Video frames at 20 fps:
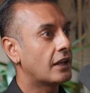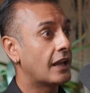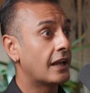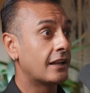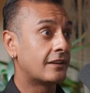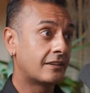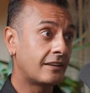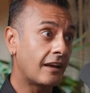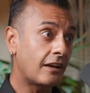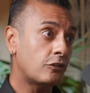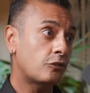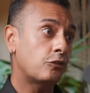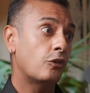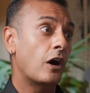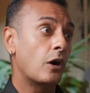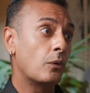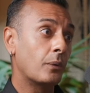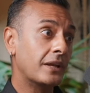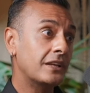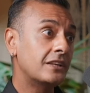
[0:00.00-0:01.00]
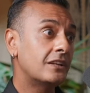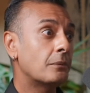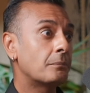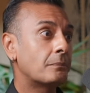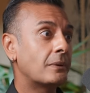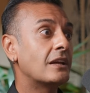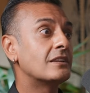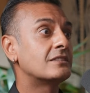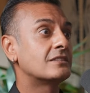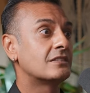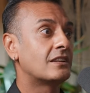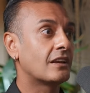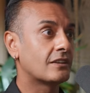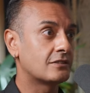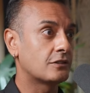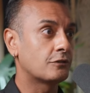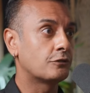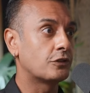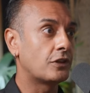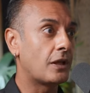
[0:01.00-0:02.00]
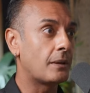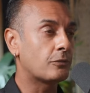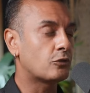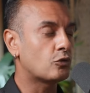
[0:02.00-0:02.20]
It does for our Indian players. It doesn't for them.